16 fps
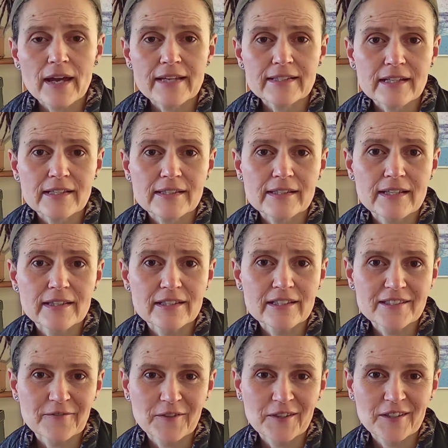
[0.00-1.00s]
said, this
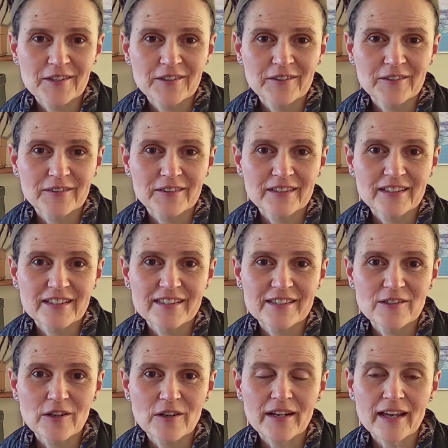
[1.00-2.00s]
video is
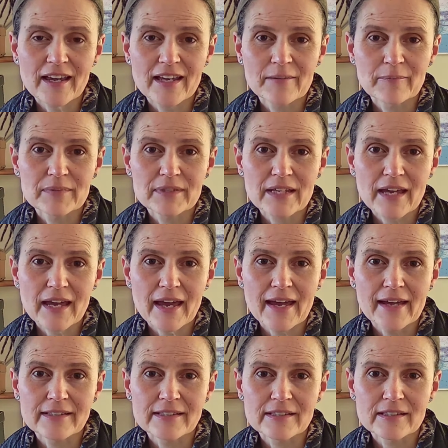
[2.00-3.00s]
not aimed
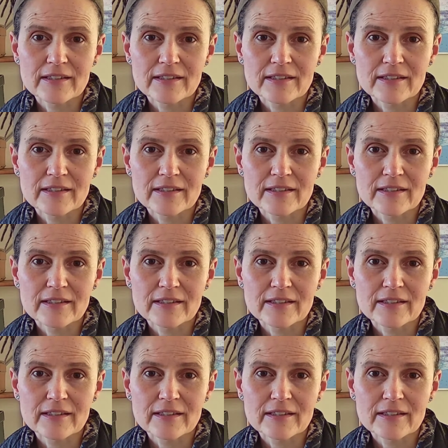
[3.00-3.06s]
at